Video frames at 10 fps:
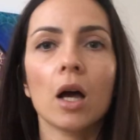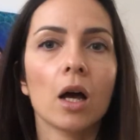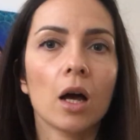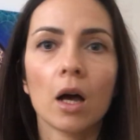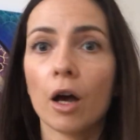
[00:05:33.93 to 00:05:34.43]

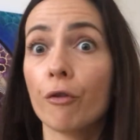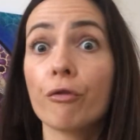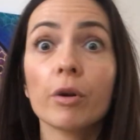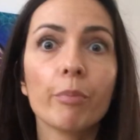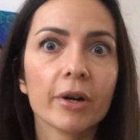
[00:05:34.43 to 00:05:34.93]

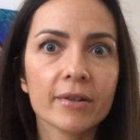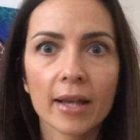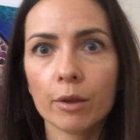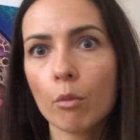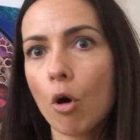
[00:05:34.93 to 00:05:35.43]

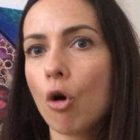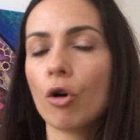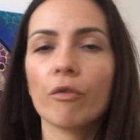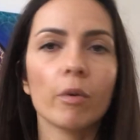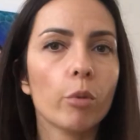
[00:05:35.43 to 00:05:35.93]
3%
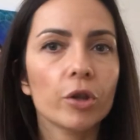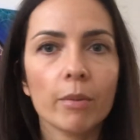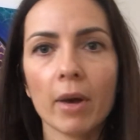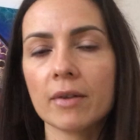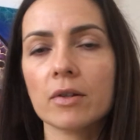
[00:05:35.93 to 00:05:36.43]
more of a
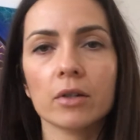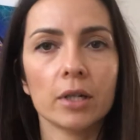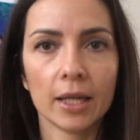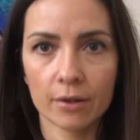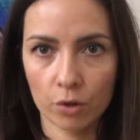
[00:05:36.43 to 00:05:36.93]
body
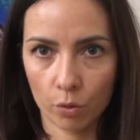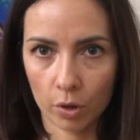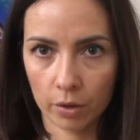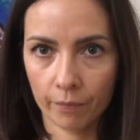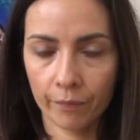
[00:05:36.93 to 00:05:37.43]
muscle, and so
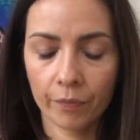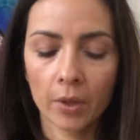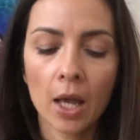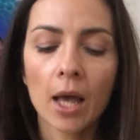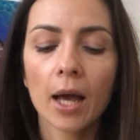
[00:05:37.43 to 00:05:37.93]
on.
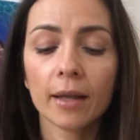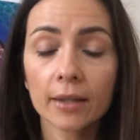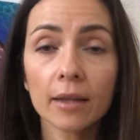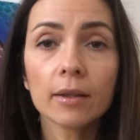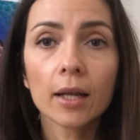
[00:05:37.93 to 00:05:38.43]

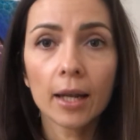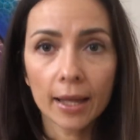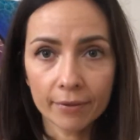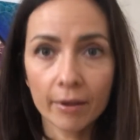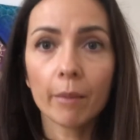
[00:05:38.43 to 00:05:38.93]
And then they
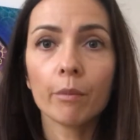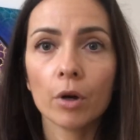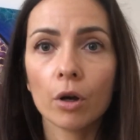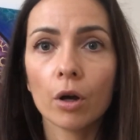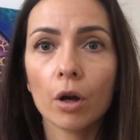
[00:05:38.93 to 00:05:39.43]
let them
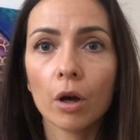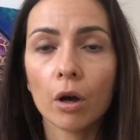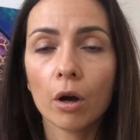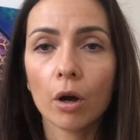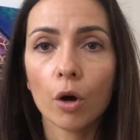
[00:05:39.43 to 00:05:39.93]

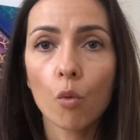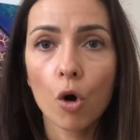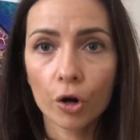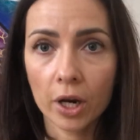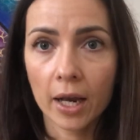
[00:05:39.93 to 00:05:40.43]

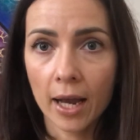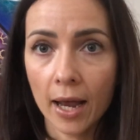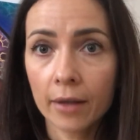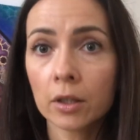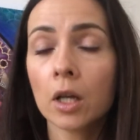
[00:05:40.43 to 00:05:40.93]
work
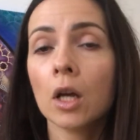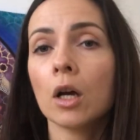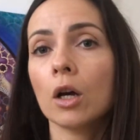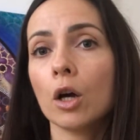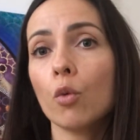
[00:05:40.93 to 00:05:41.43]
again
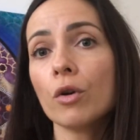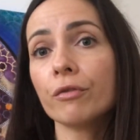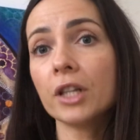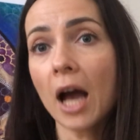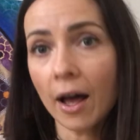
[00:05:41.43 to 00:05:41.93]

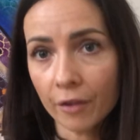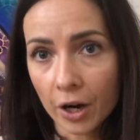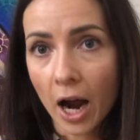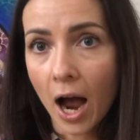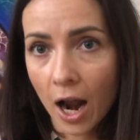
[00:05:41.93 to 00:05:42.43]
with the
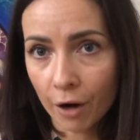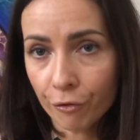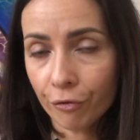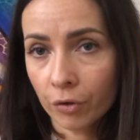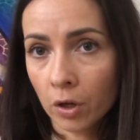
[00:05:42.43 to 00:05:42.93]
other
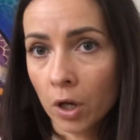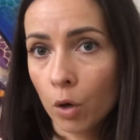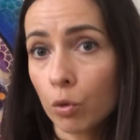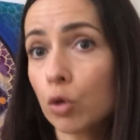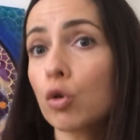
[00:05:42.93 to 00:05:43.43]
half,
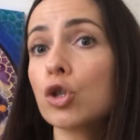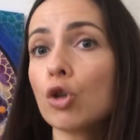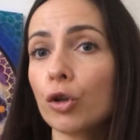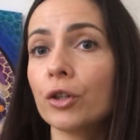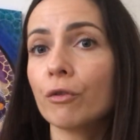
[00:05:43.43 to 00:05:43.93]
which was
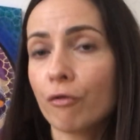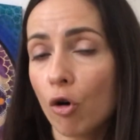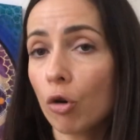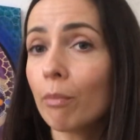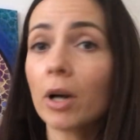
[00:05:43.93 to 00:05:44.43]
not
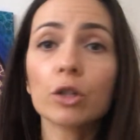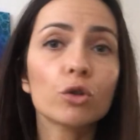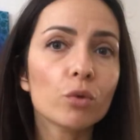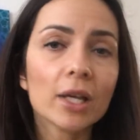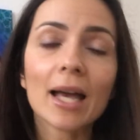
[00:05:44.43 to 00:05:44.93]
informed
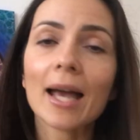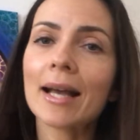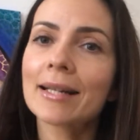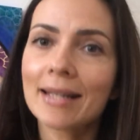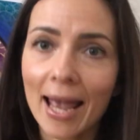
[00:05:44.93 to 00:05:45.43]
but doing
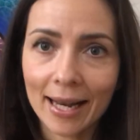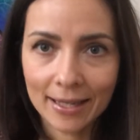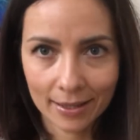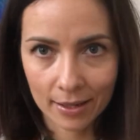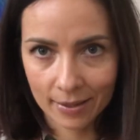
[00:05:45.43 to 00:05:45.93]

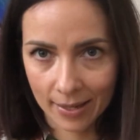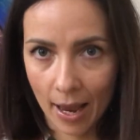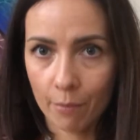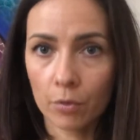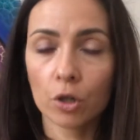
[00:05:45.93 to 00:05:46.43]
exactly the
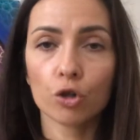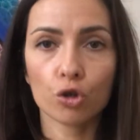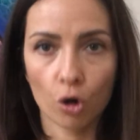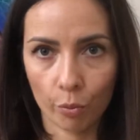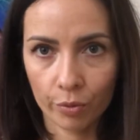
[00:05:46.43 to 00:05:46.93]
same
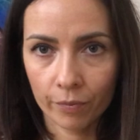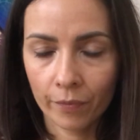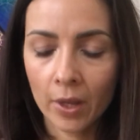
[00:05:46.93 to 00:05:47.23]
job.